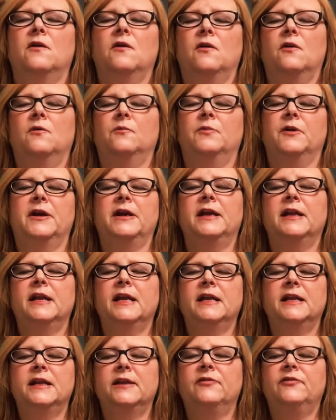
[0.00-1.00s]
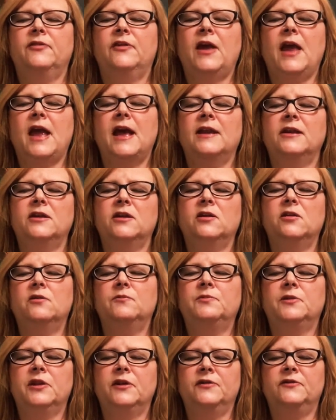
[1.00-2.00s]
Bringing in Nathaniel,
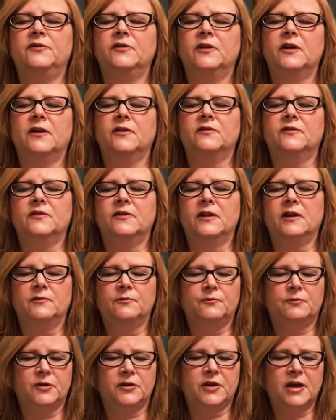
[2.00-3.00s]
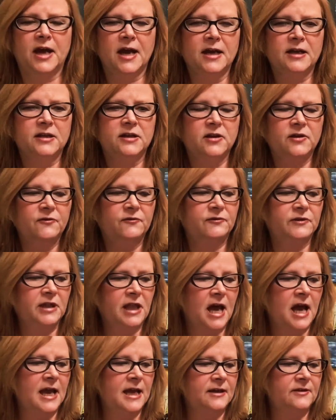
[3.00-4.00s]
placing us in a protective
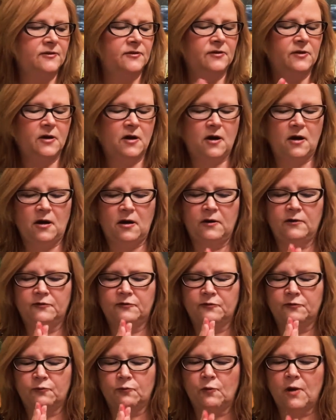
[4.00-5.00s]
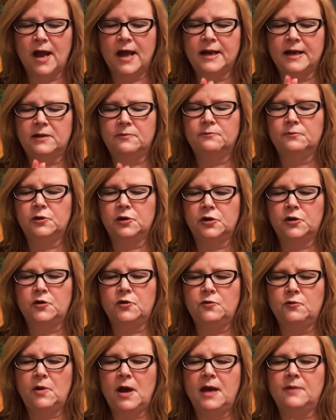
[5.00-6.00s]
light of red and
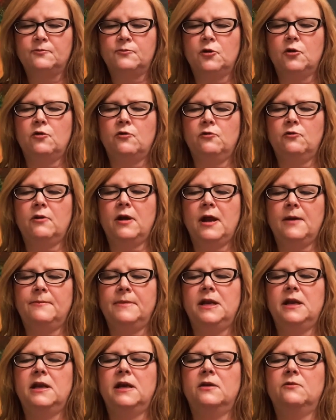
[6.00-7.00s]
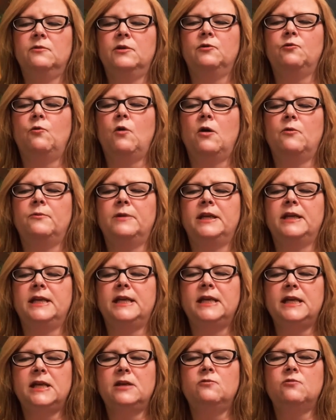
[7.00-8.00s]
blue and programming it with what we
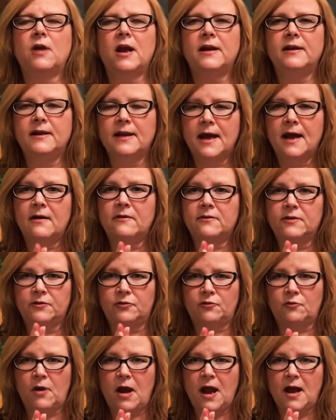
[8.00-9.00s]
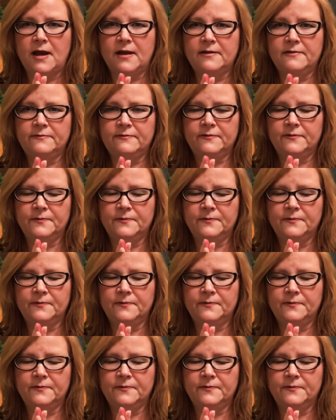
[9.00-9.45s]
need right now to thrive.